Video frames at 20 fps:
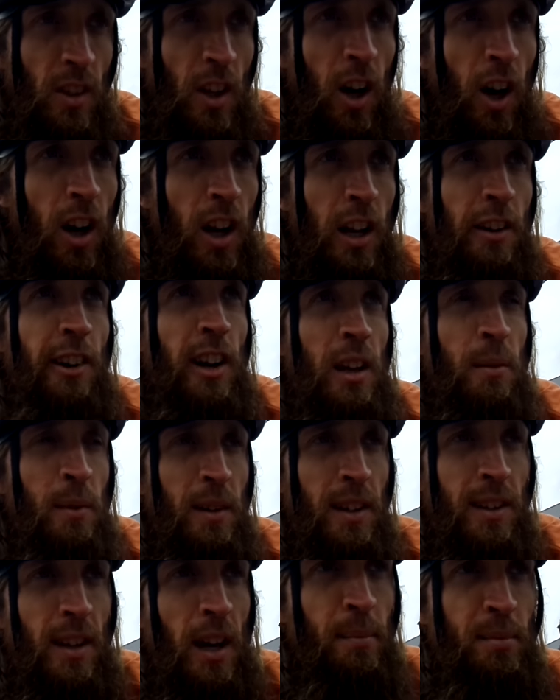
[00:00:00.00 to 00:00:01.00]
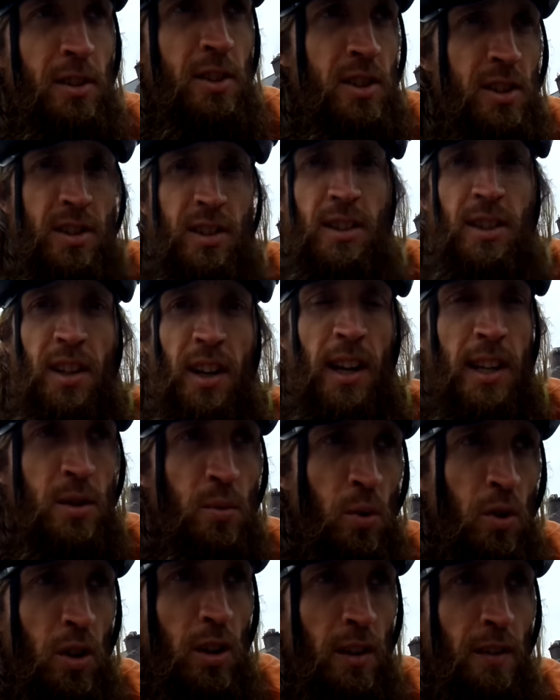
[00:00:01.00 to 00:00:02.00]
Highly recommend adaptogens in today's
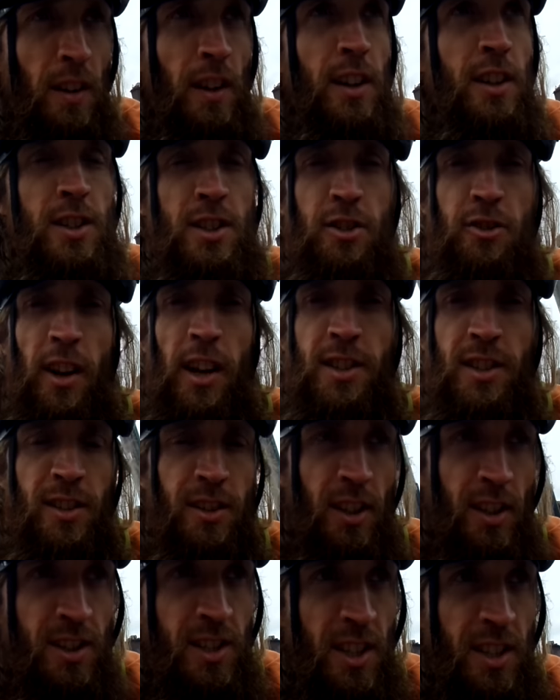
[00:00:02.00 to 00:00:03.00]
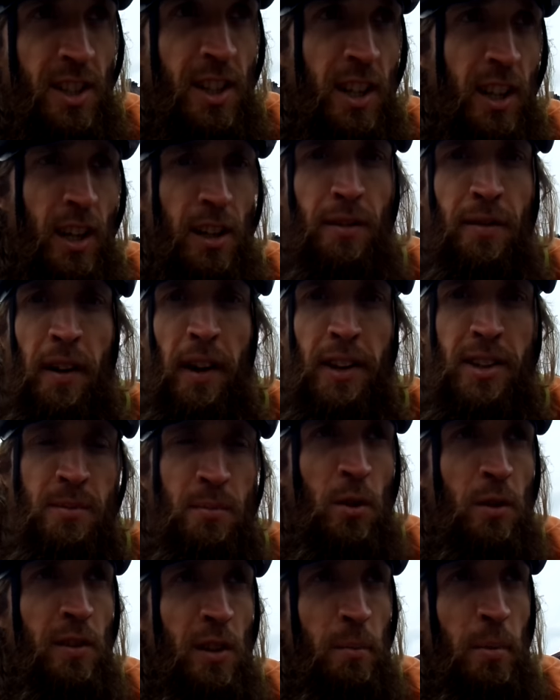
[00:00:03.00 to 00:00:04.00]
world of like stress and toxicity and fast
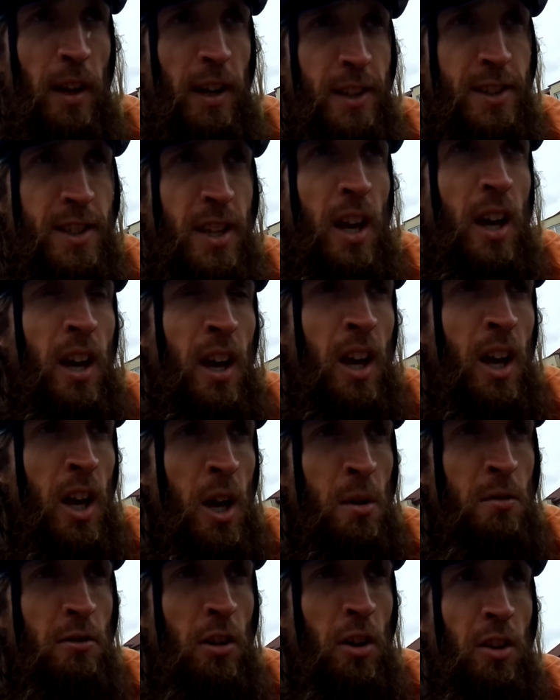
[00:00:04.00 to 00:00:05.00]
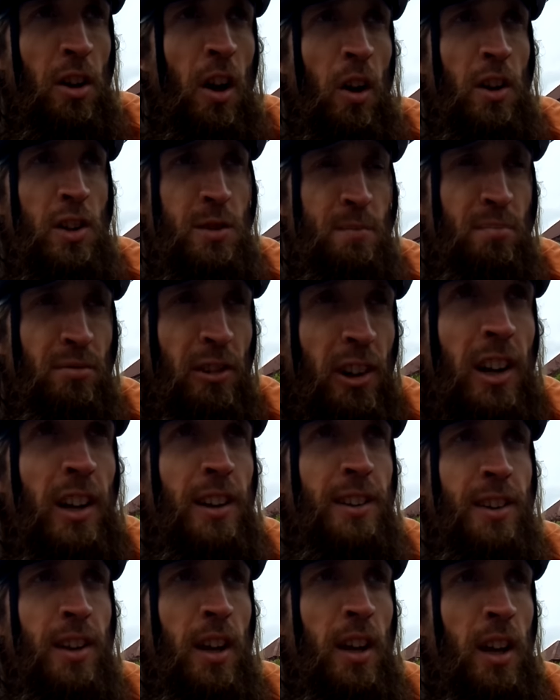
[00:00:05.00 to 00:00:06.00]
moving pace. Rhodiola is
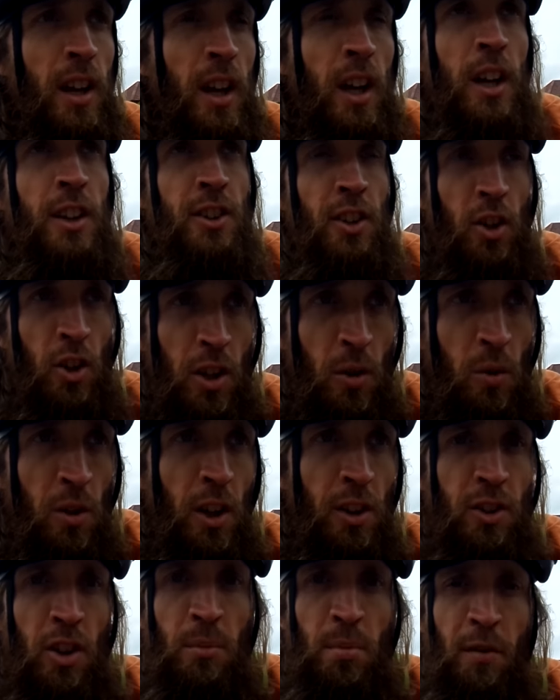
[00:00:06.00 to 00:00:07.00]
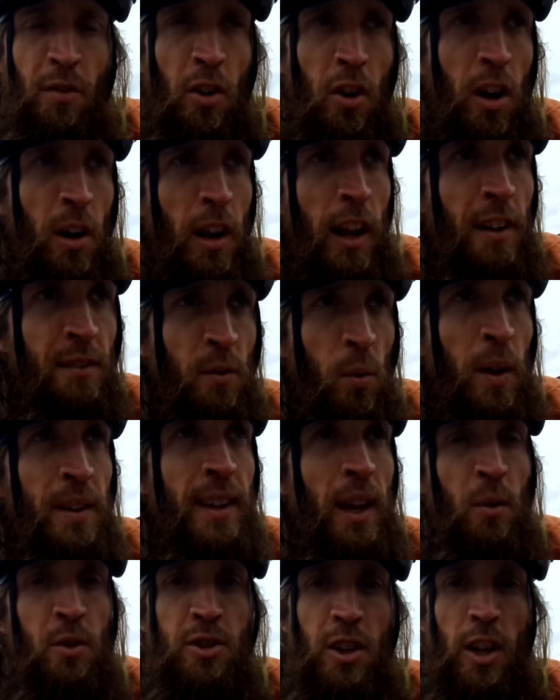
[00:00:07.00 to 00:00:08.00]
brilliant. The other one I took before I
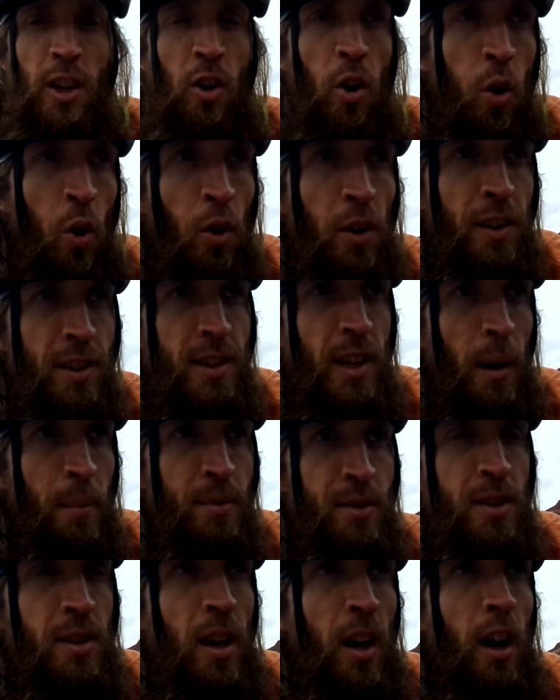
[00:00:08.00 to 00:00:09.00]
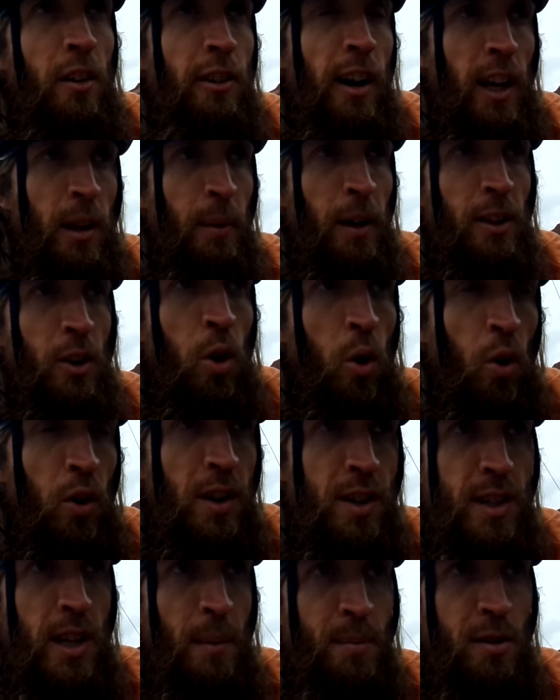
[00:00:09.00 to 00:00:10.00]
went out was like Cordyceps. I recommend
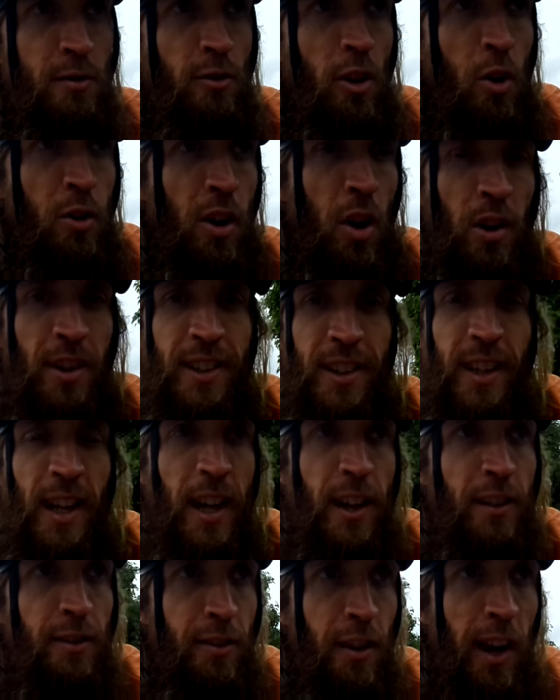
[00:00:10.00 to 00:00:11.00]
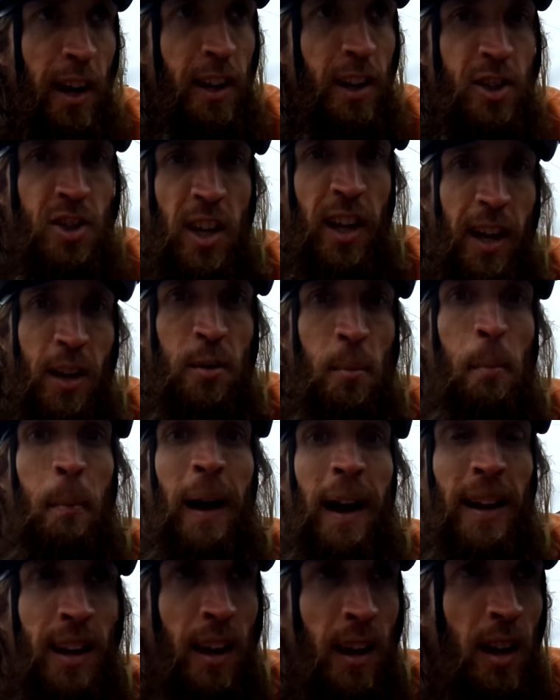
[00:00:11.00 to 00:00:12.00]
Cordyceps and Rhodiola together for energy, and
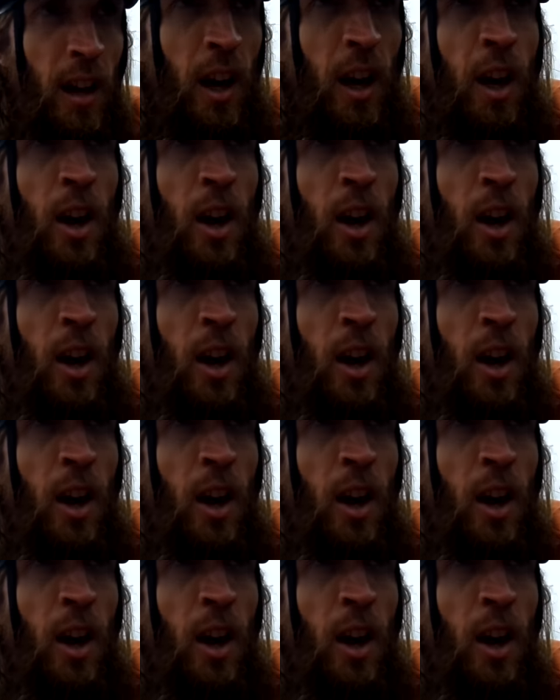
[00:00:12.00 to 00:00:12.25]
Maca.